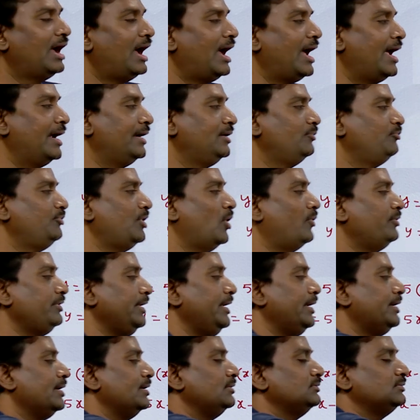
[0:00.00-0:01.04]
and we have
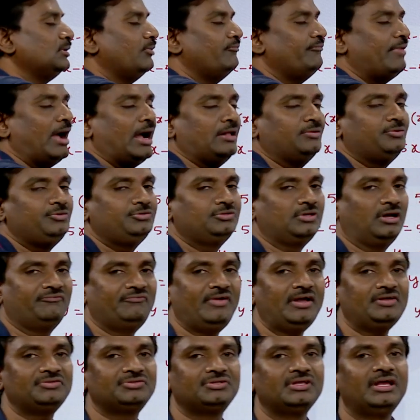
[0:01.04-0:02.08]
taken some values
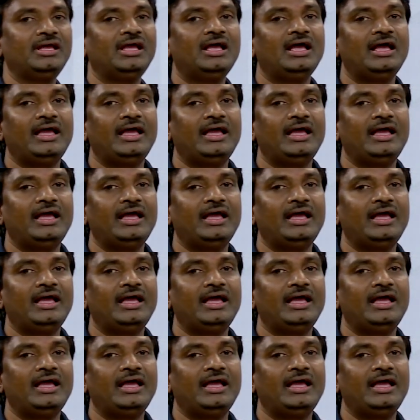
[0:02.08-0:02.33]
of x.